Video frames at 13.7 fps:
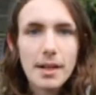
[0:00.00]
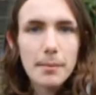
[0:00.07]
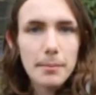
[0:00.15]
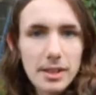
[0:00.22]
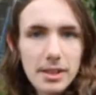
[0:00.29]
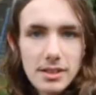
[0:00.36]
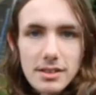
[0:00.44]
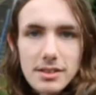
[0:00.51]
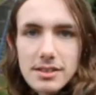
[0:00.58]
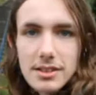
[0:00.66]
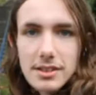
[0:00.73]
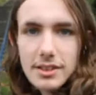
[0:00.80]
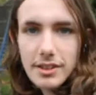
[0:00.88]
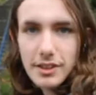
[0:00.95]
Because,
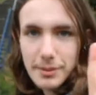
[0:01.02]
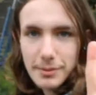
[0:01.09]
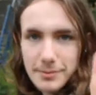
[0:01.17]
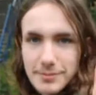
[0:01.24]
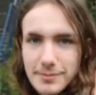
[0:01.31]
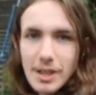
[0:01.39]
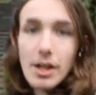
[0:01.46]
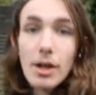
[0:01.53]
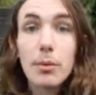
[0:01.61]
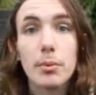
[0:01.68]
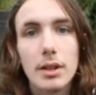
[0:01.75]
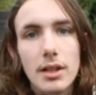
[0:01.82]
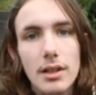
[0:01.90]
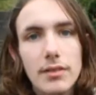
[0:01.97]
you know,
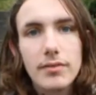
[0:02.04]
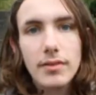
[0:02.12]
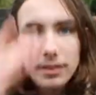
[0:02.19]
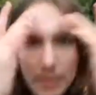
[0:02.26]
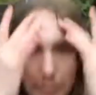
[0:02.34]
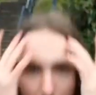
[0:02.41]
we love to